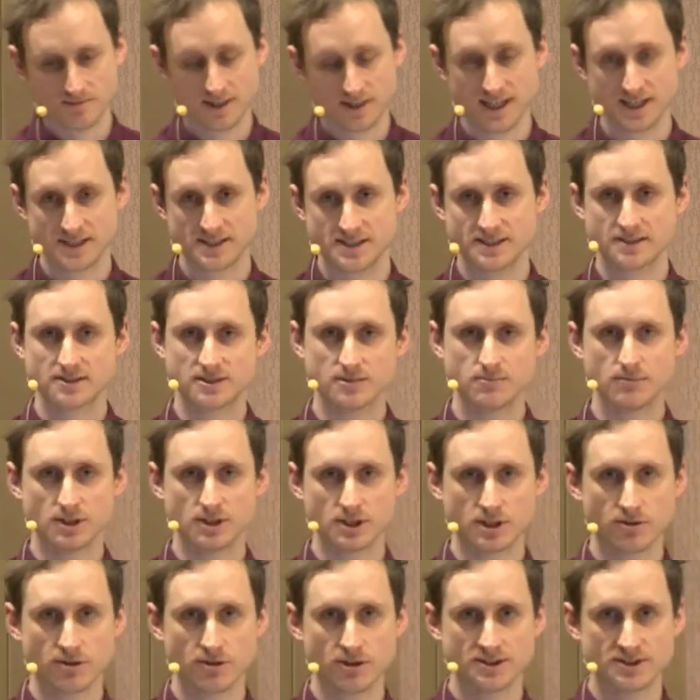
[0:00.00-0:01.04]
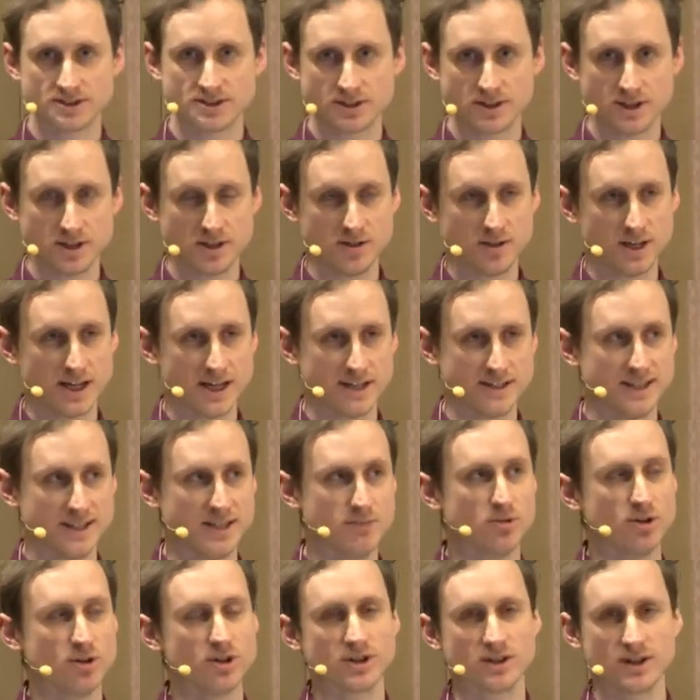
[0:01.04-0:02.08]
I actually stumbled across the ID
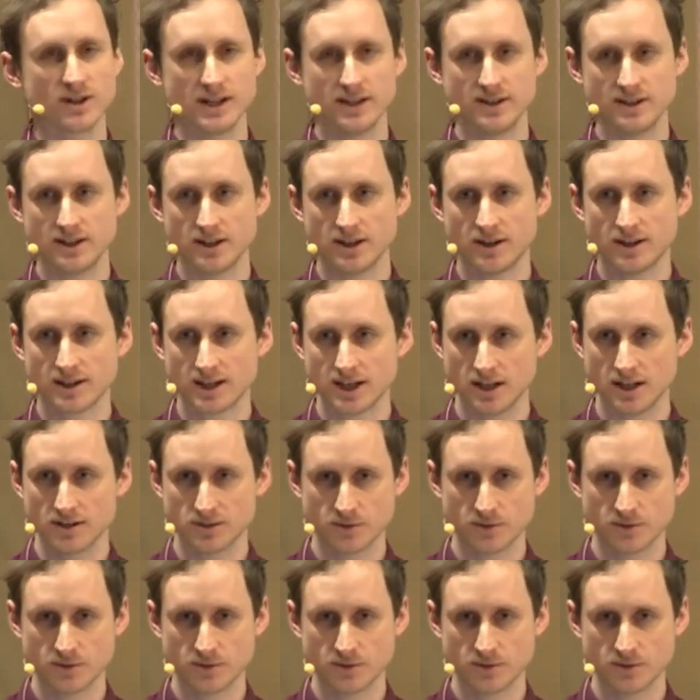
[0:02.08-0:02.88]
book in the archives